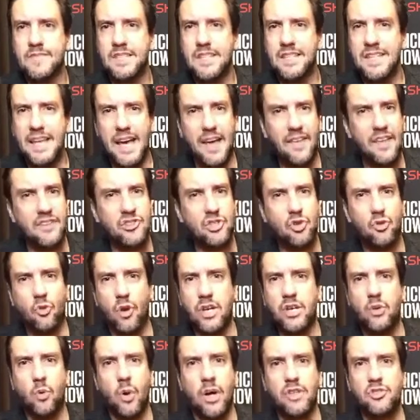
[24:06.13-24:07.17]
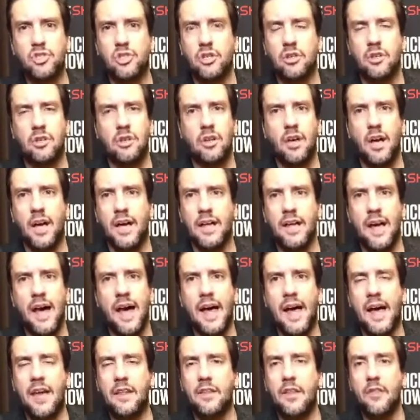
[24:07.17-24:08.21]
yeah, that's a great question. I, I,
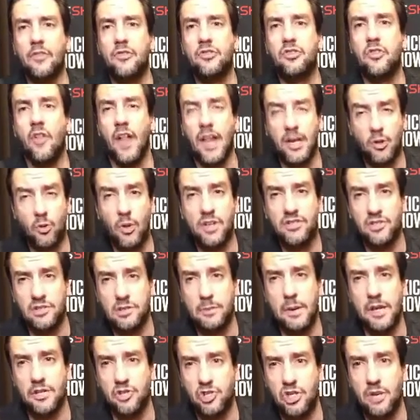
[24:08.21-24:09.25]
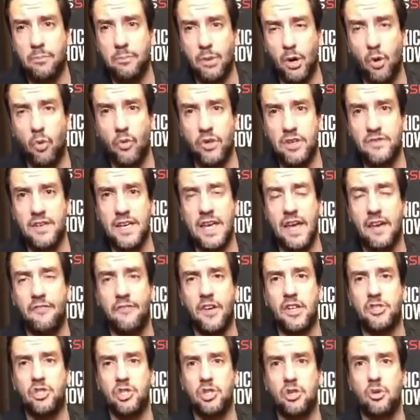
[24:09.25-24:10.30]
a lot of questions about Jimbo leaving
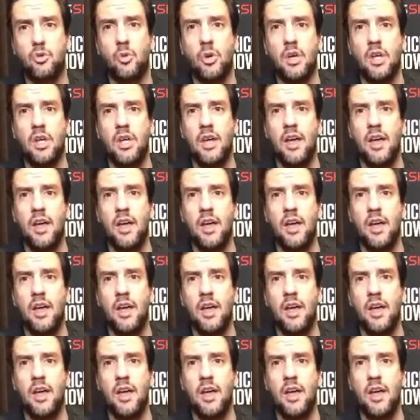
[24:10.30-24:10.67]
FSU.